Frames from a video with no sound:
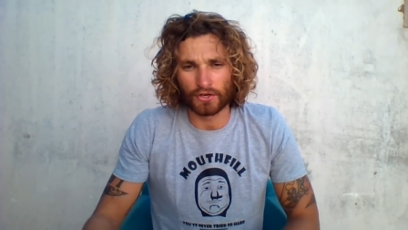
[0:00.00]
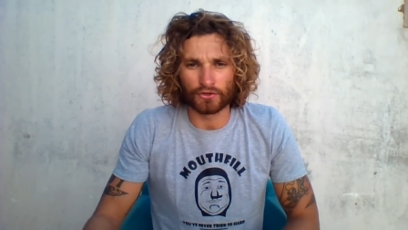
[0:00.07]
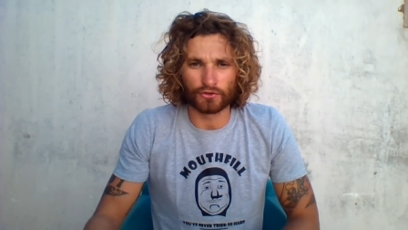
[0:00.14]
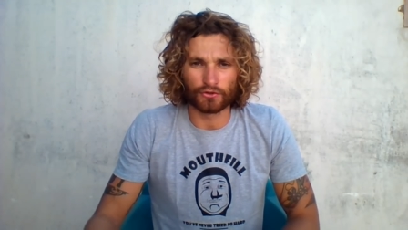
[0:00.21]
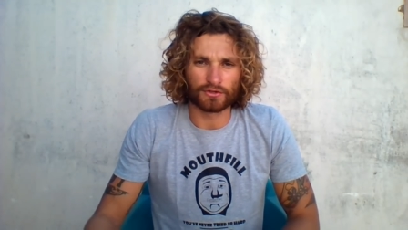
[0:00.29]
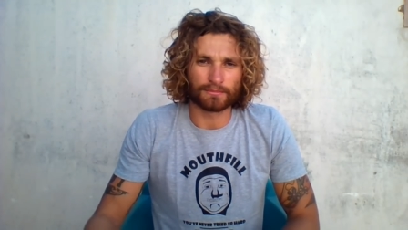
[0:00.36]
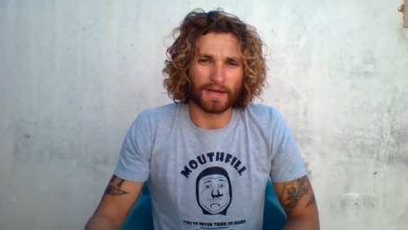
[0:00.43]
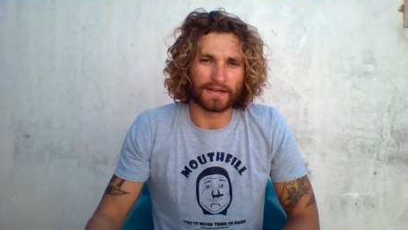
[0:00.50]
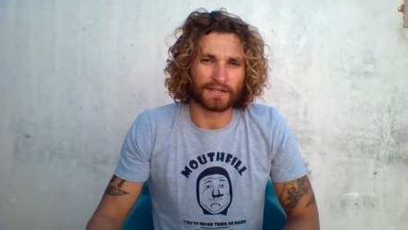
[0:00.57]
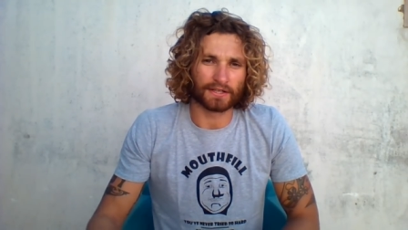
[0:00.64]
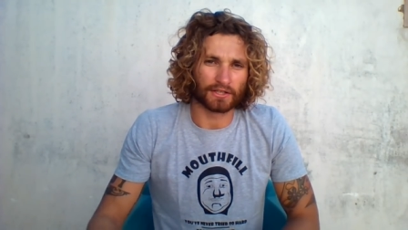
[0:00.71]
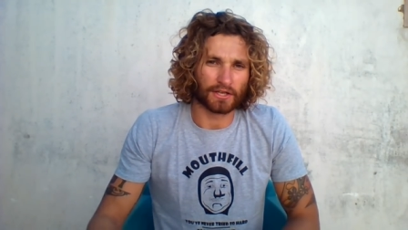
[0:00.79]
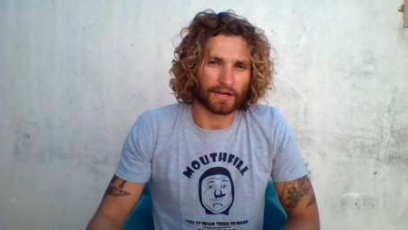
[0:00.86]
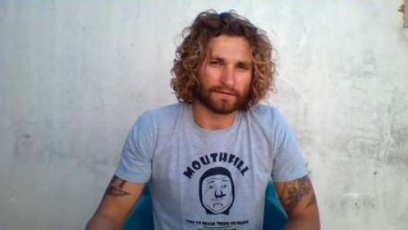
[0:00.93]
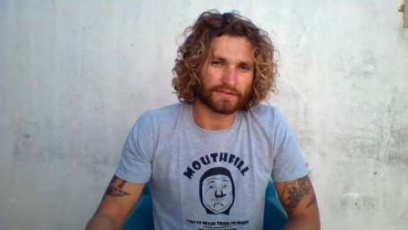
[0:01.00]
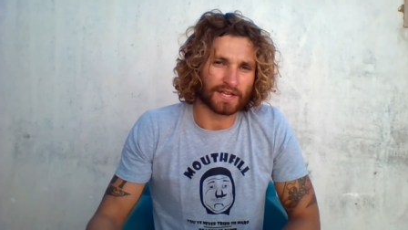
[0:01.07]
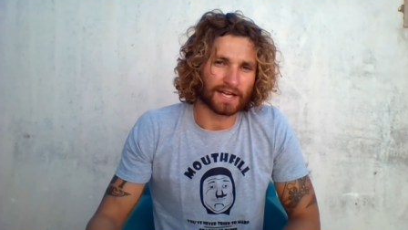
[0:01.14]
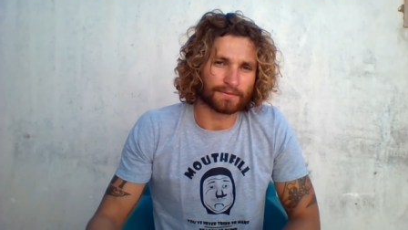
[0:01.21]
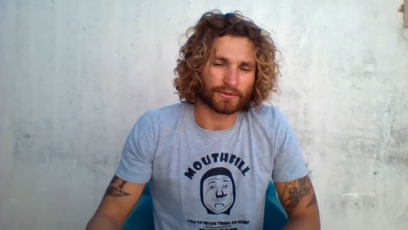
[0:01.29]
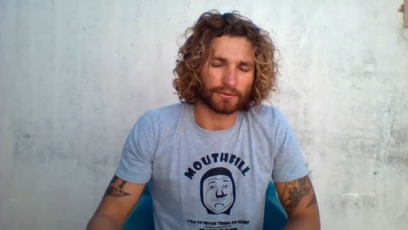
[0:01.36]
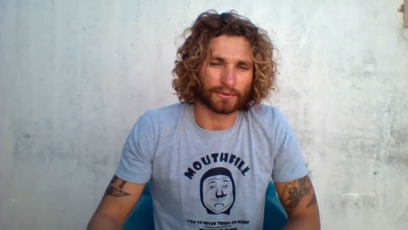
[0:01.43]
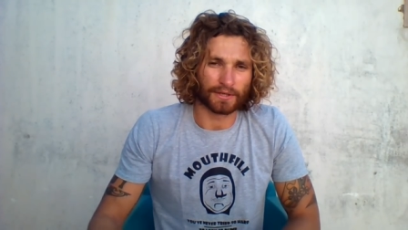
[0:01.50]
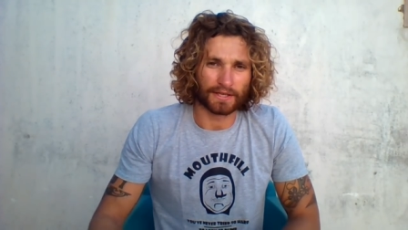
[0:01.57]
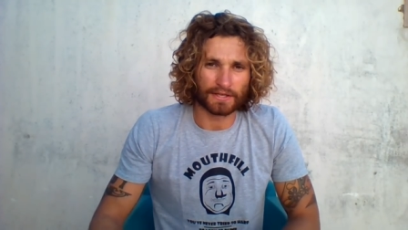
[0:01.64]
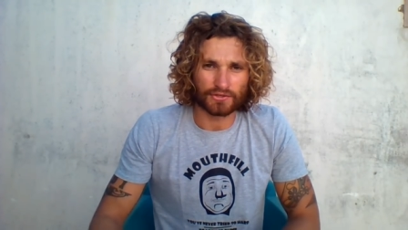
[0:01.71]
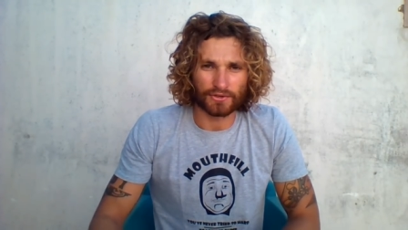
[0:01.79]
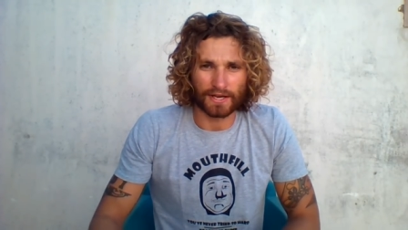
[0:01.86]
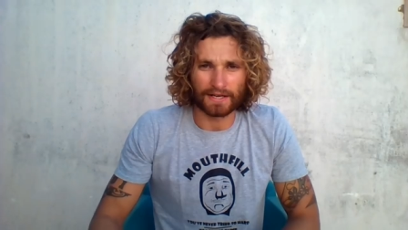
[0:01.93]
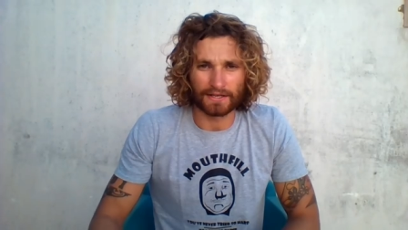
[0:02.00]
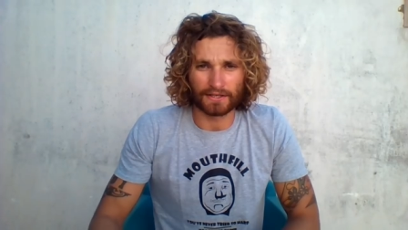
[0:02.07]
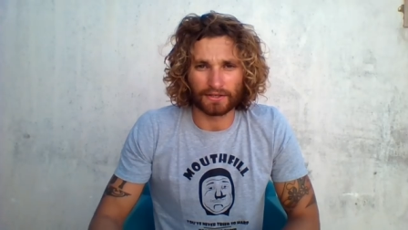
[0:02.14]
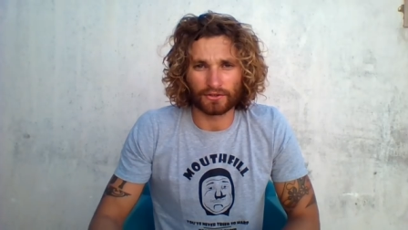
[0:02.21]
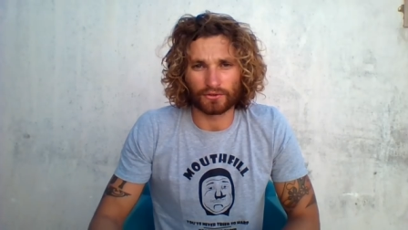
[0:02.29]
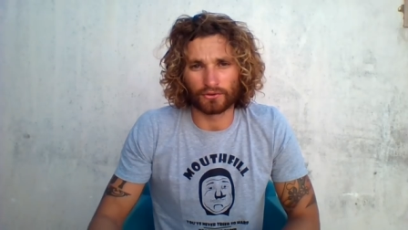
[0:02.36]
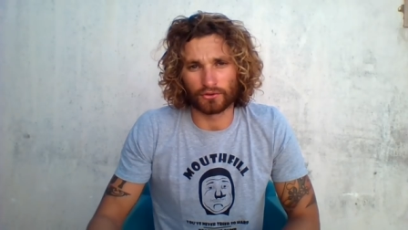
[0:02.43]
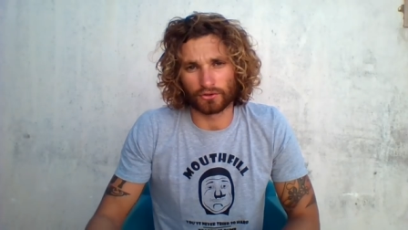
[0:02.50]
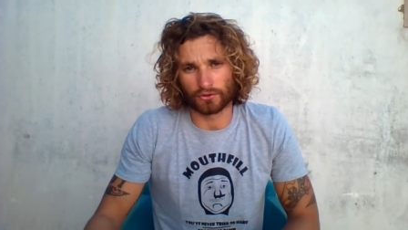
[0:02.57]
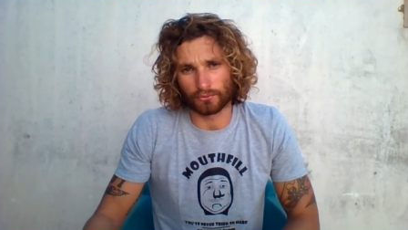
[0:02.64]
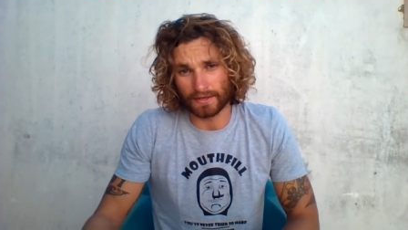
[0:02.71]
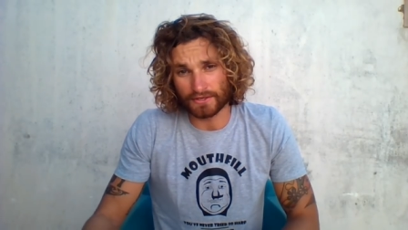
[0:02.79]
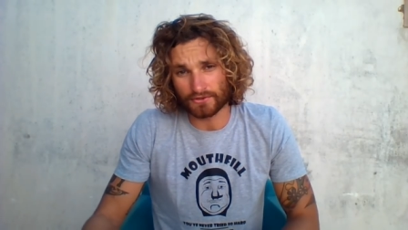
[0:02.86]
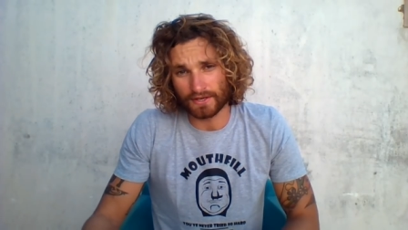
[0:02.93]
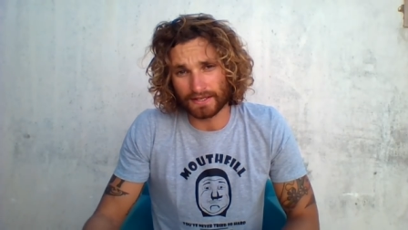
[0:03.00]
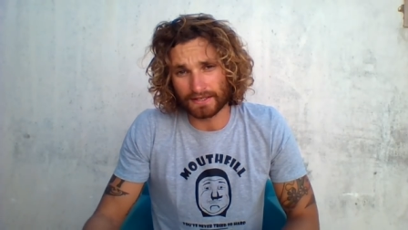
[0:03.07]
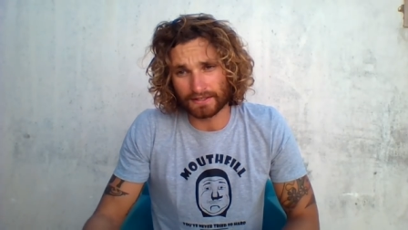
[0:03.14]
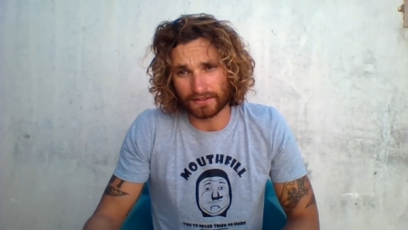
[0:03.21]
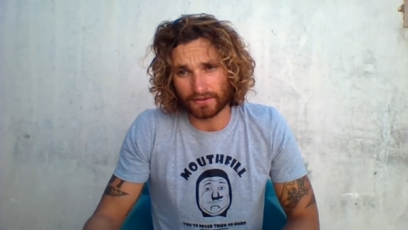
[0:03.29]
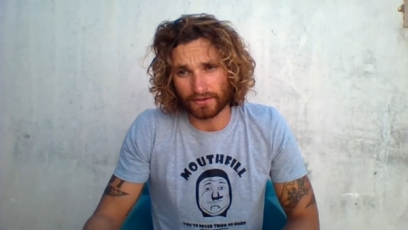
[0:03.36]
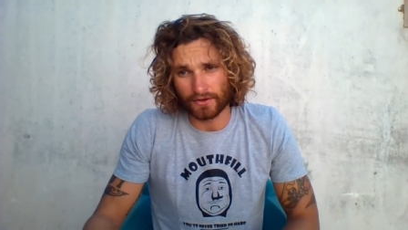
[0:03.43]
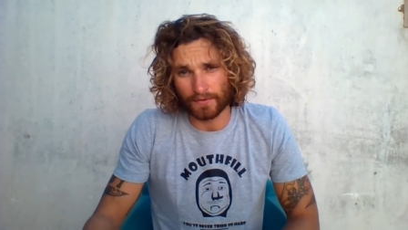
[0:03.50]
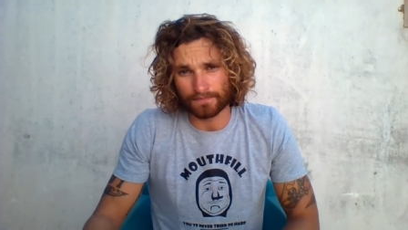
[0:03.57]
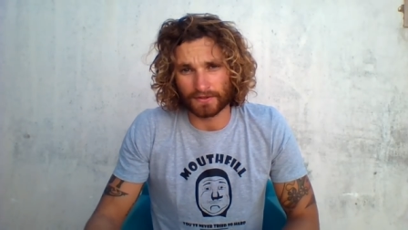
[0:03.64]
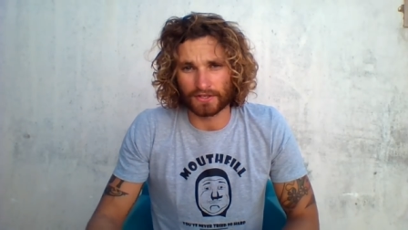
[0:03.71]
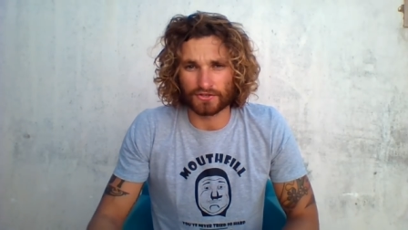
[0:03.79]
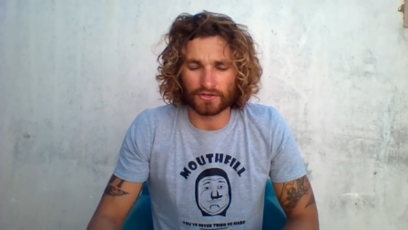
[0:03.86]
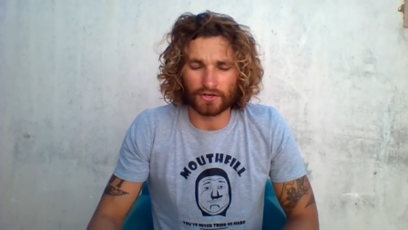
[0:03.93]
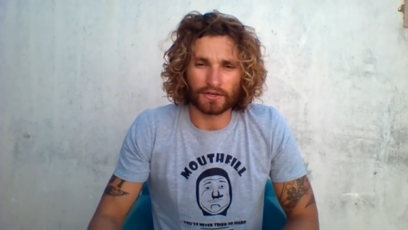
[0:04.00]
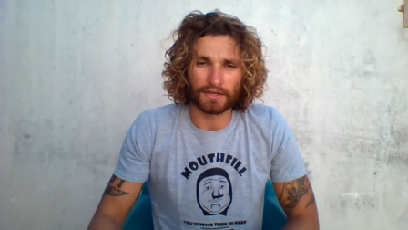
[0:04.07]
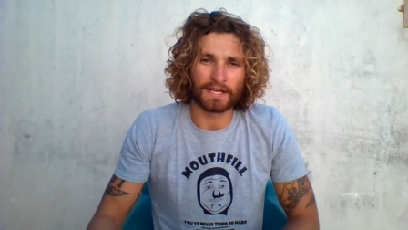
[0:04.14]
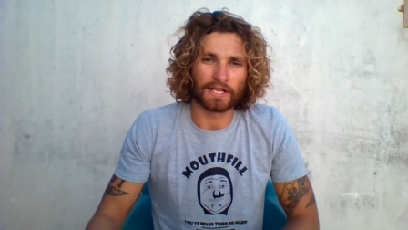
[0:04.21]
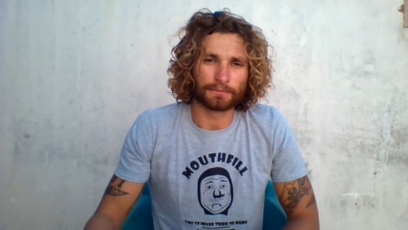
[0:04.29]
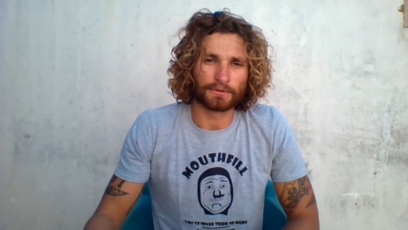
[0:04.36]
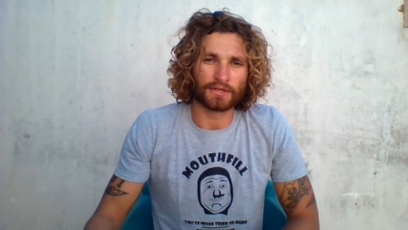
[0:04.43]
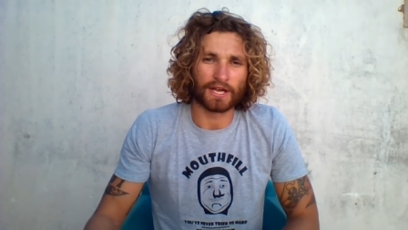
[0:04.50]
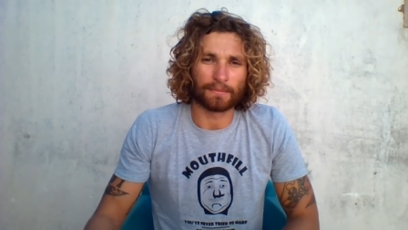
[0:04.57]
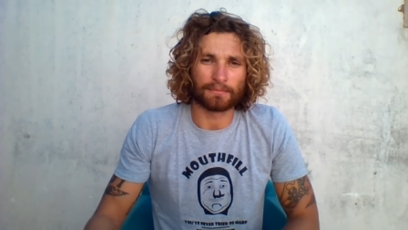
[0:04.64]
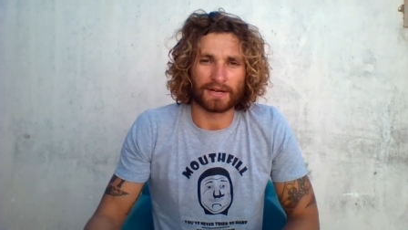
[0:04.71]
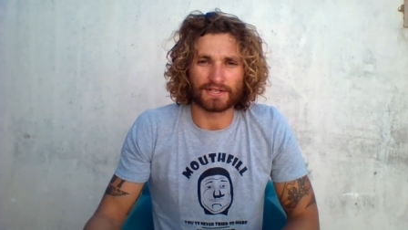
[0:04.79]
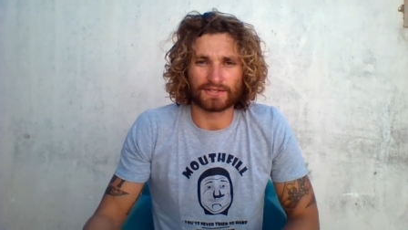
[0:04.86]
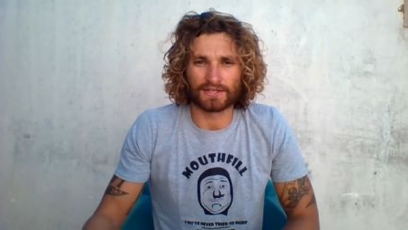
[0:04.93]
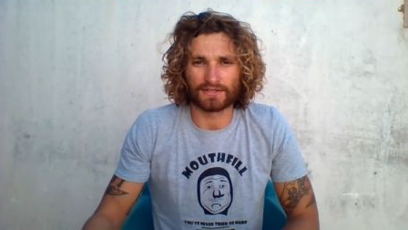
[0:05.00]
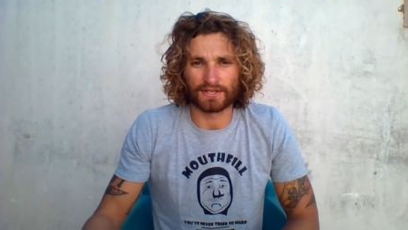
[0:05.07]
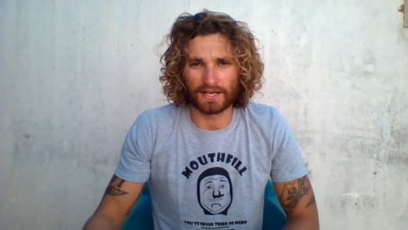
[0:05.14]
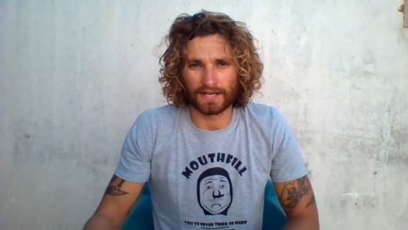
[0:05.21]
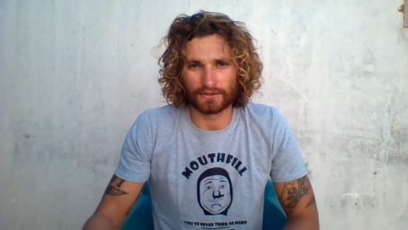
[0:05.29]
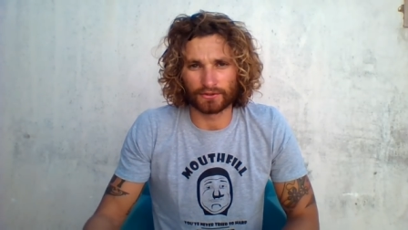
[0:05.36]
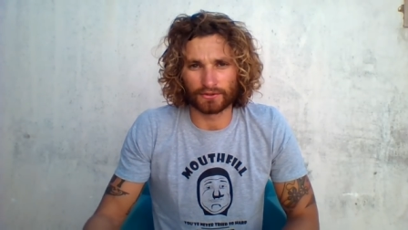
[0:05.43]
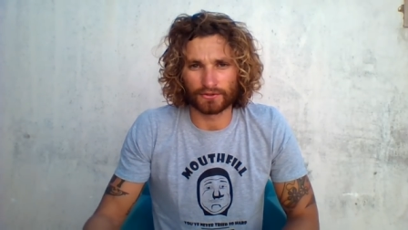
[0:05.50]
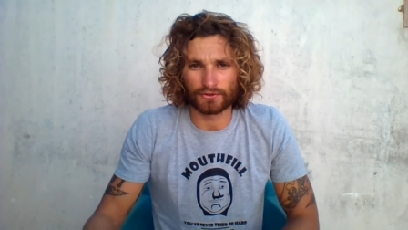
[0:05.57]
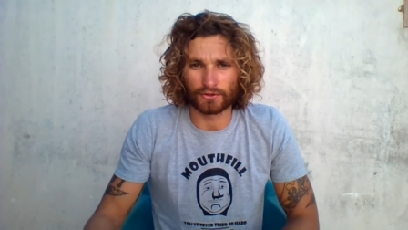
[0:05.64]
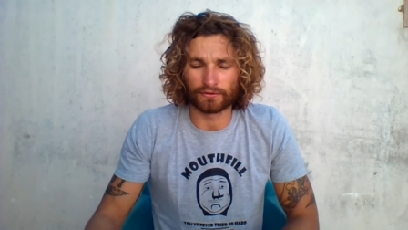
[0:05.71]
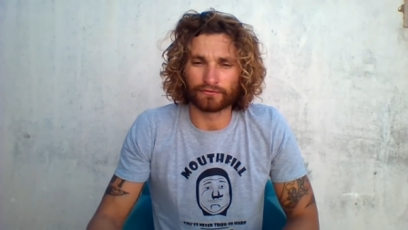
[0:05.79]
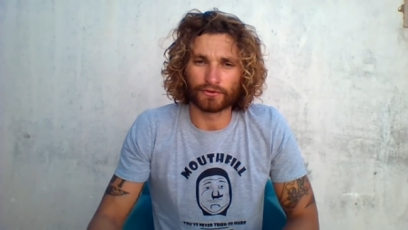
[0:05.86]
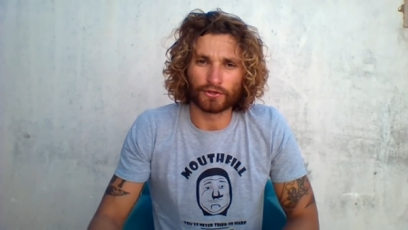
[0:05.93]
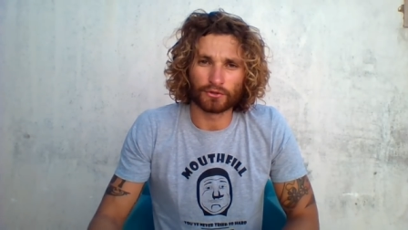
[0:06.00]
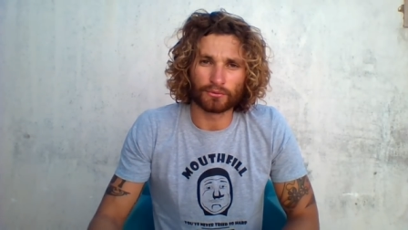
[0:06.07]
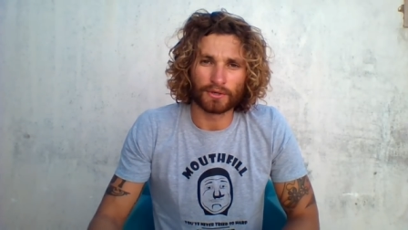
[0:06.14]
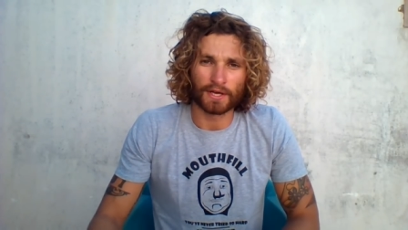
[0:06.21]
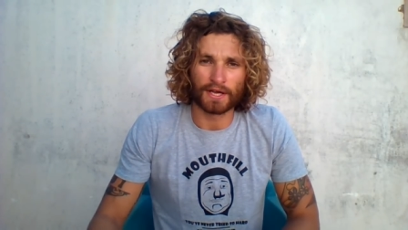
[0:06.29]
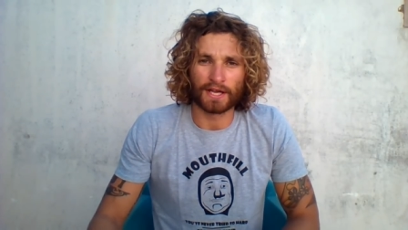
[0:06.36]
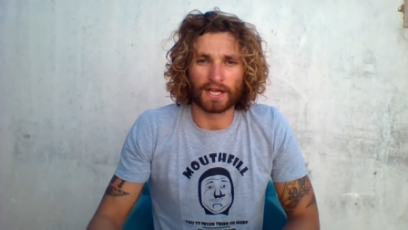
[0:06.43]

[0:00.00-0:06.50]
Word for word: you spending a lot of time doing HIIT training or weight training it's not going to help you get past this hurdle, so for you,